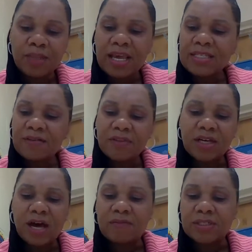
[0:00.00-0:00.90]
as if the
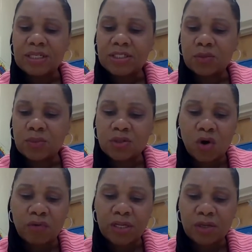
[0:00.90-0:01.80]
conversation was
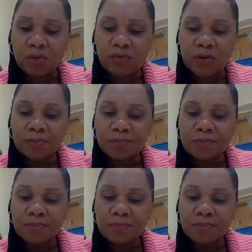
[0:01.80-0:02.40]
already over.